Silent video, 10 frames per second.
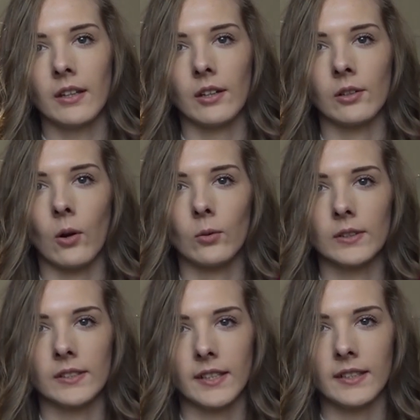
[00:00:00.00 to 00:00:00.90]
a
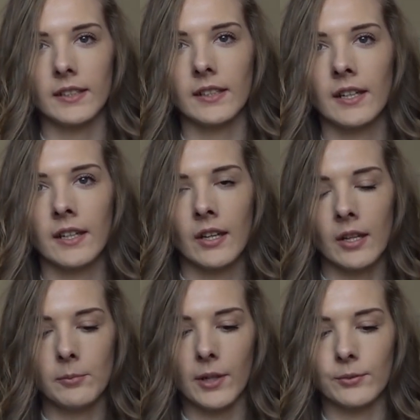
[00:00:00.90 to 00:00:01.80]
colder setting,
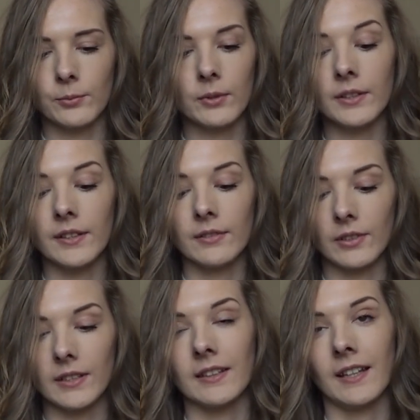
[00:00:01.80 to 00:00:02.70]
but I was worried that if
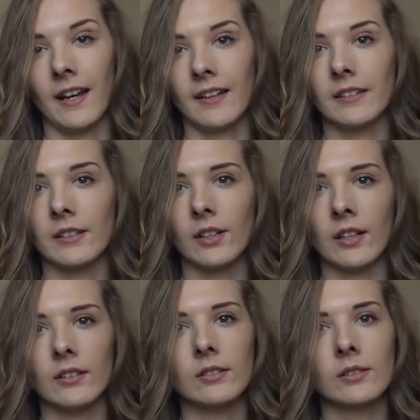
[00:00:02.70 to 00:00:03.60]
I did that then the
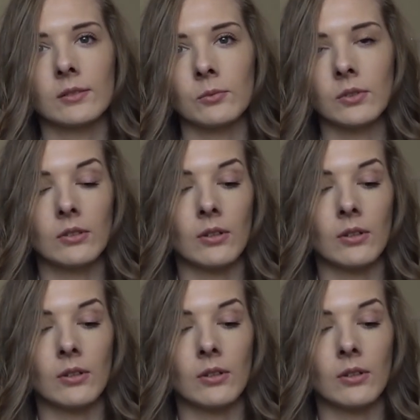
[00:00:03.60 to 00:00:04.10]
curls wouldn't